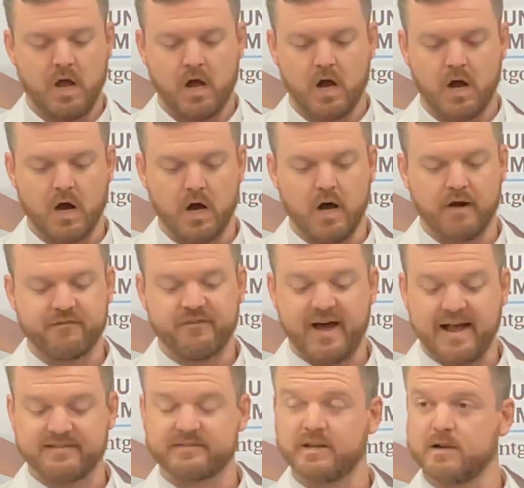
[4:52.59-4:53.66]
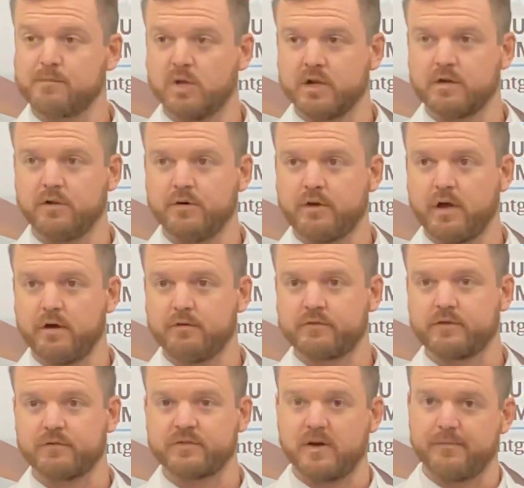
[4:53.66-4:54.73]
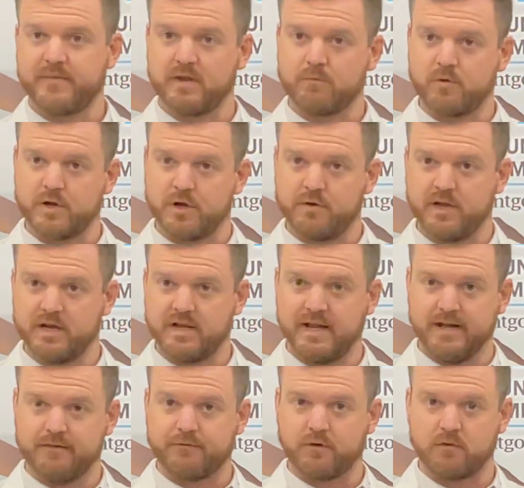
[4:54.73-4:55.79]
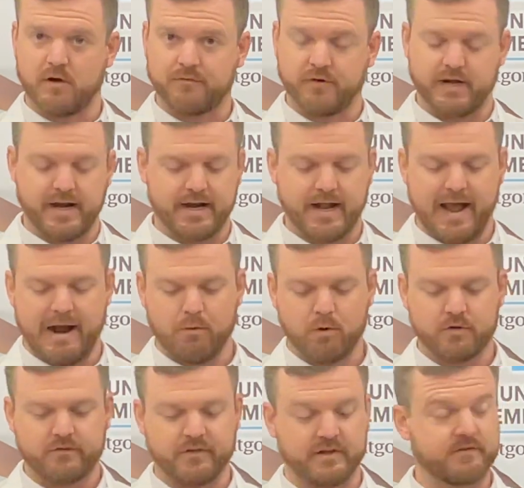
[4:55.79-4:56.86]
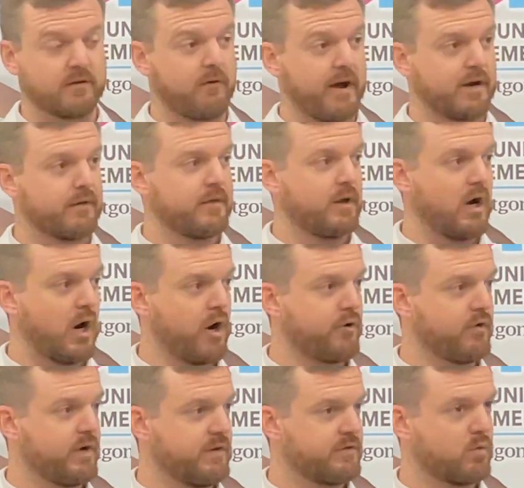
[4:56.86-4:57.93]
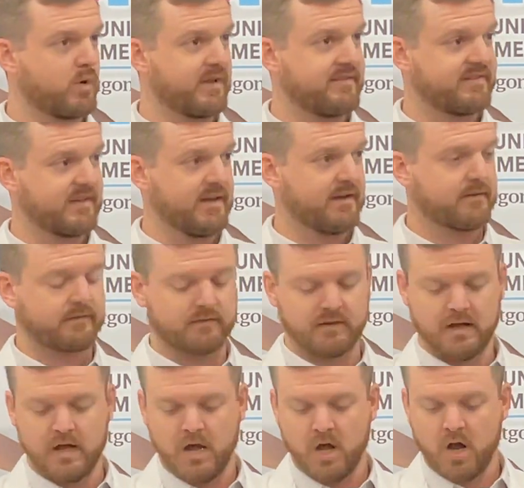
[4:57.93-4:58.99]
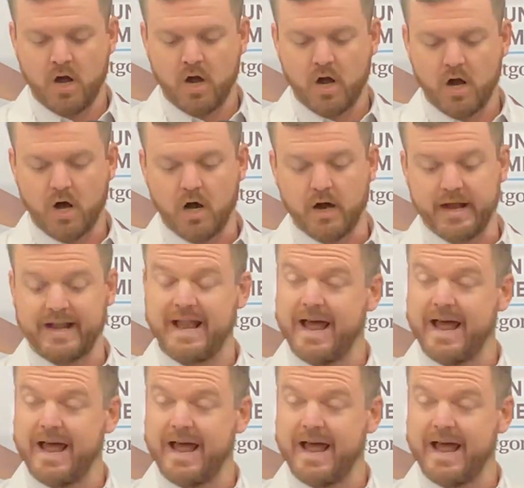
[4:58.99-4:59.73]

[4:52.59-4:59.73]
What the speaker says: A fasting blood glucose, so something where you didn't eat for roughly 8 hours, that's greater than 126. An